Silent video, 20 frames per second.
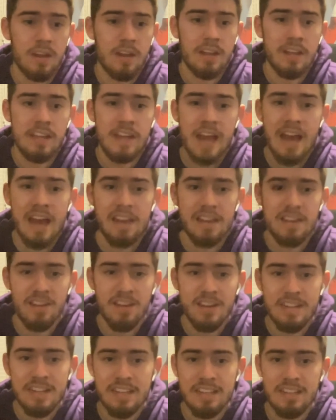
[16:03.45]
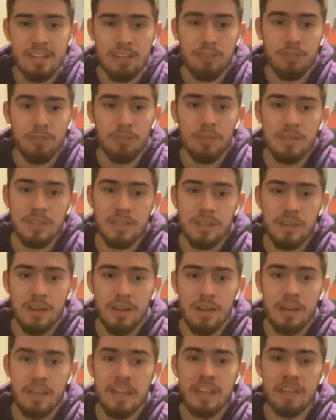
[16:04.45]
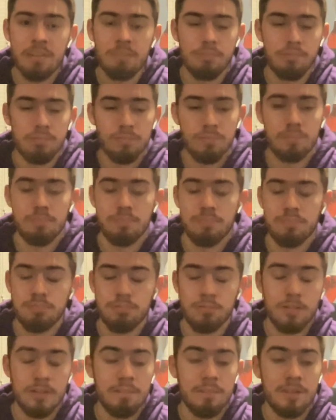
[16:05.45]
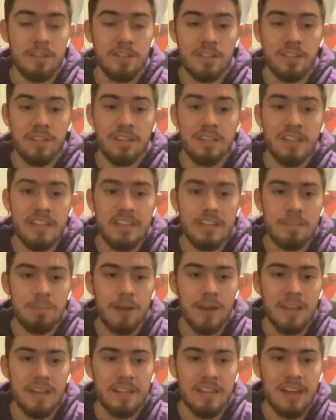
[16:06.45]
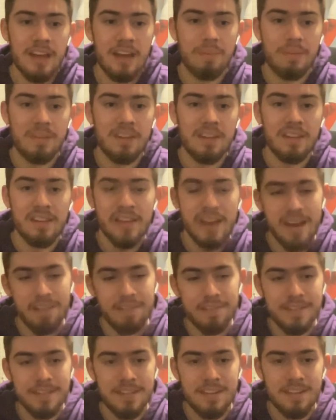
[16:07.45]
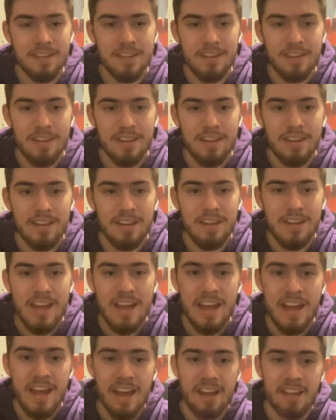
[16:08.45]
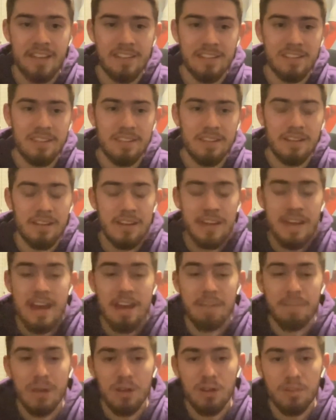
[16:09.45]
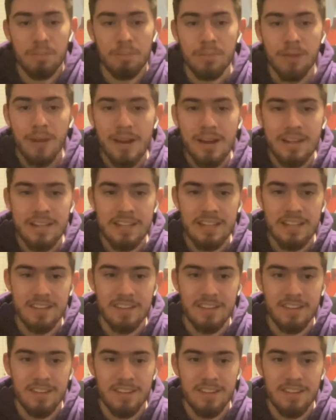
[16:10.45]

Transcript: He had Giannis, who was pretty much elite by the time he left. And they had Malcolm Brogdon.